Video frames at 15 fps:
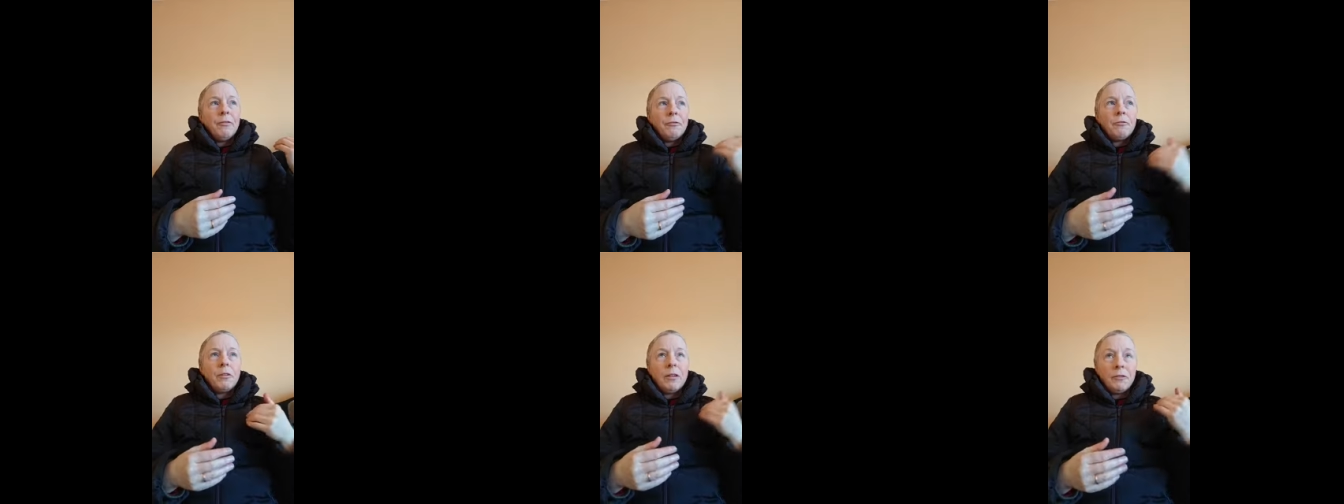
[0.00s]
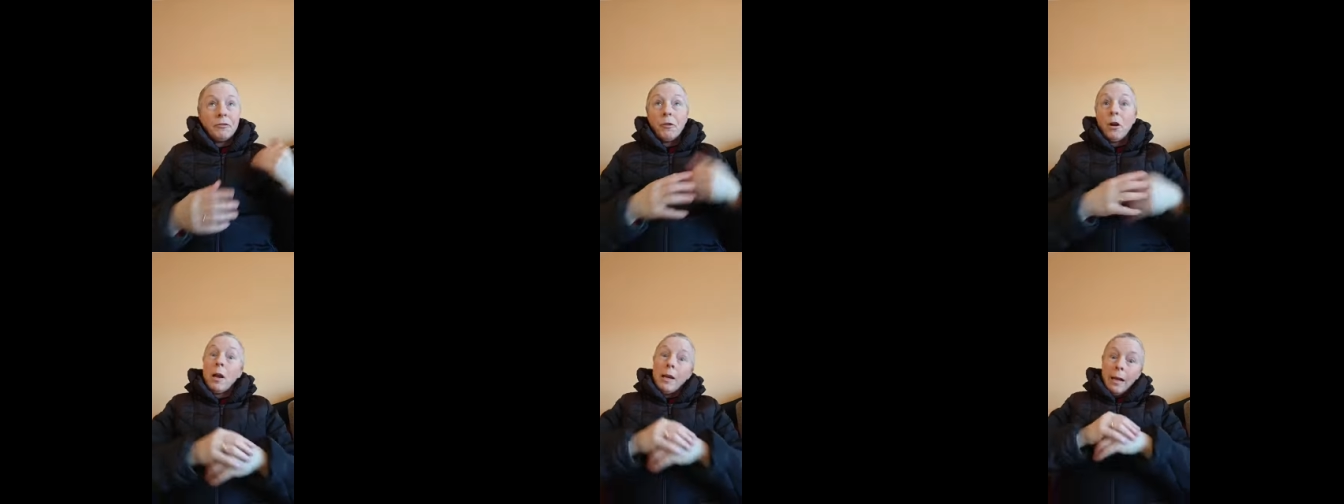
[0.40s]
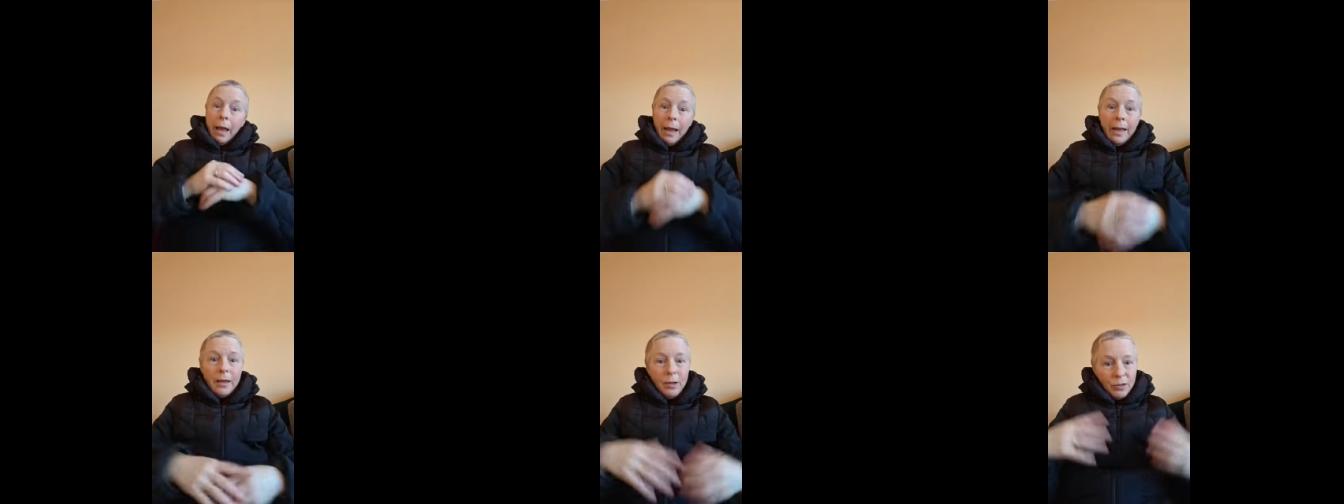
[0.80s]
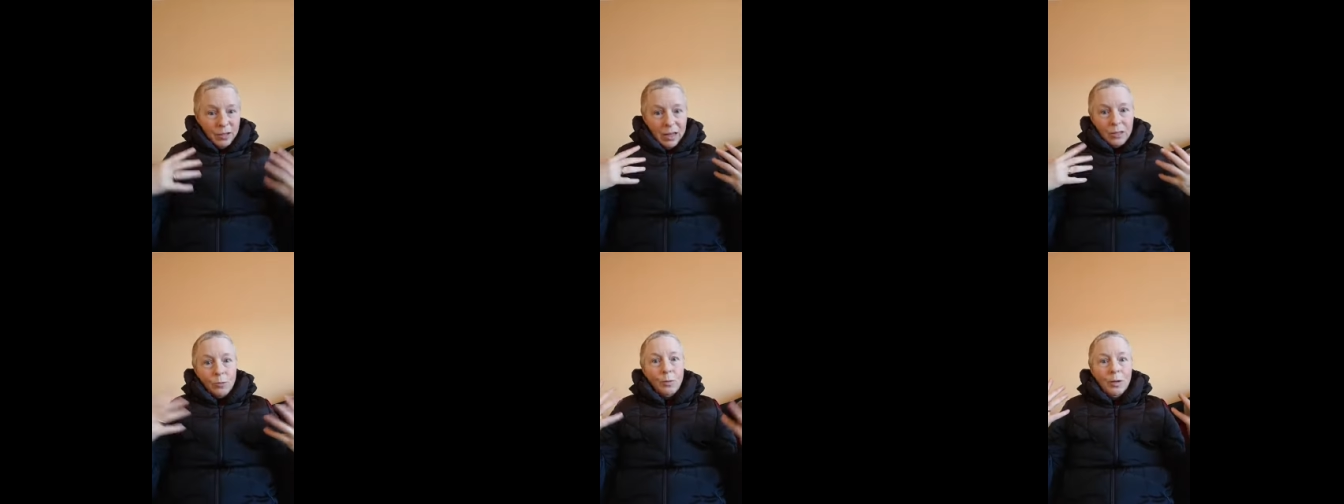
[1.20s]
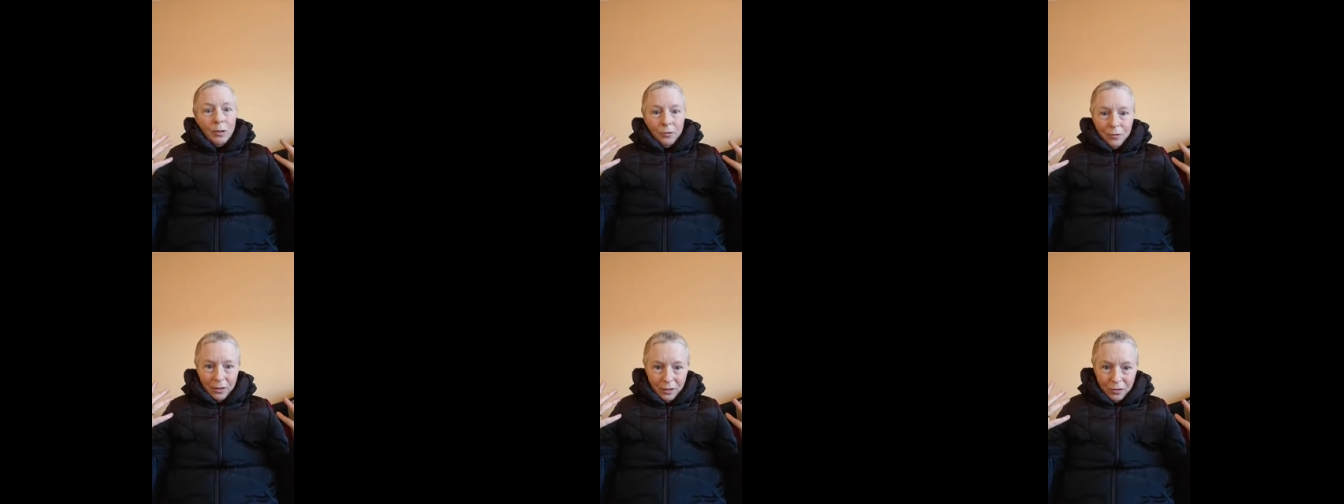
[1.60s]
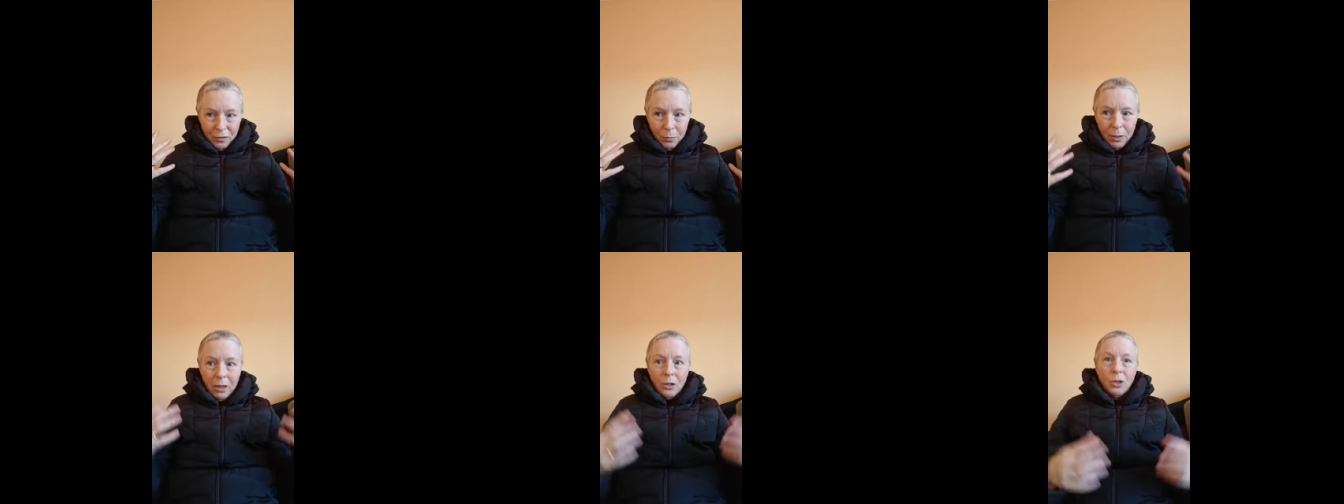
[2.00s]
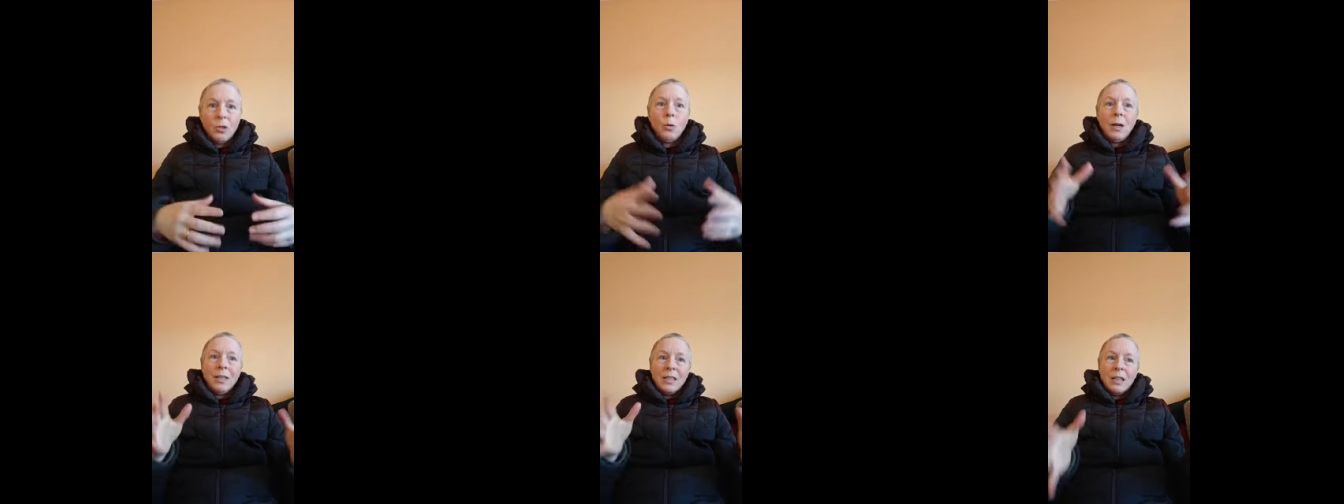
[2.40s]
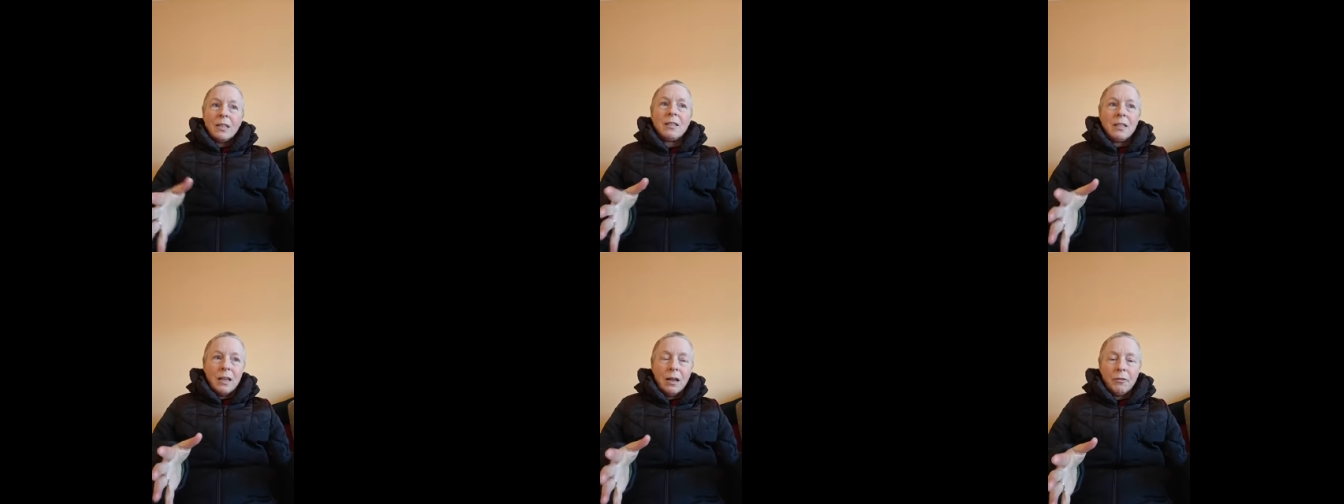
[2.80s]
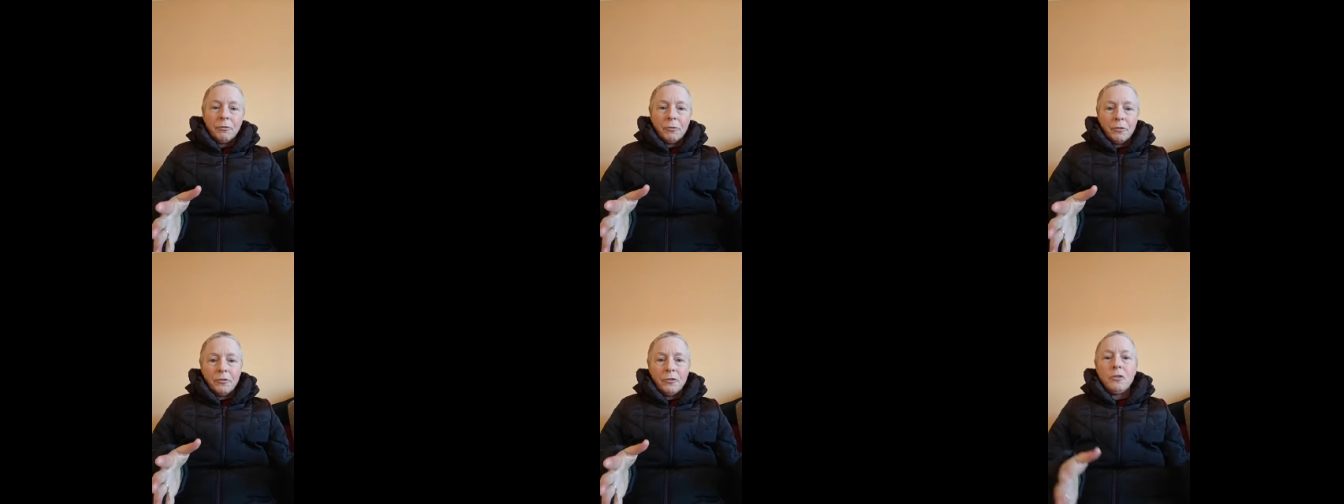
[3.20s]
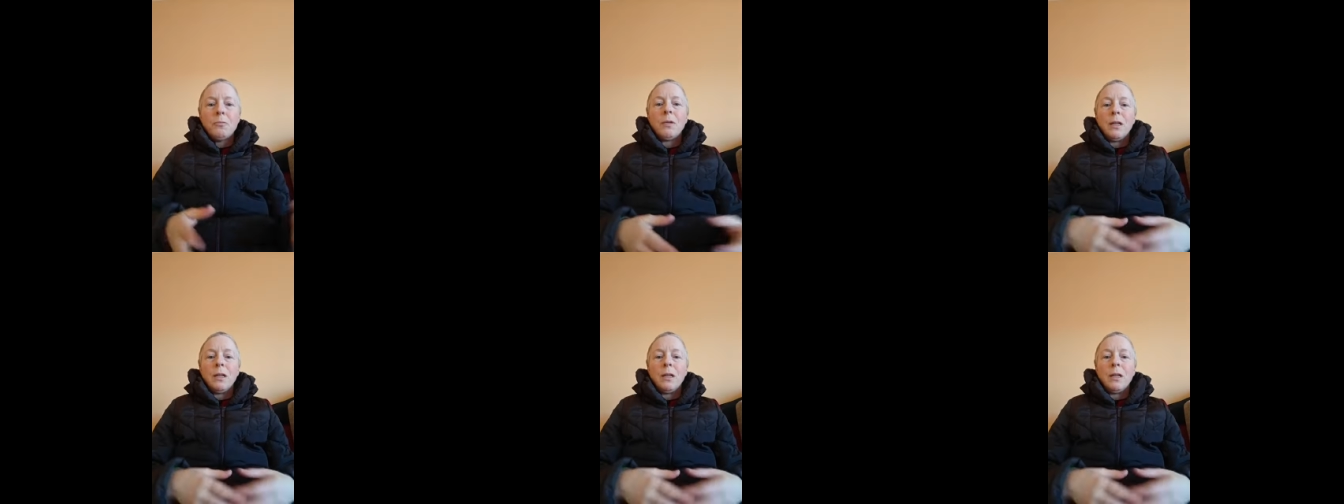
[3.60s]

every Friday, because that's when it fits for me to do, I sit down for a few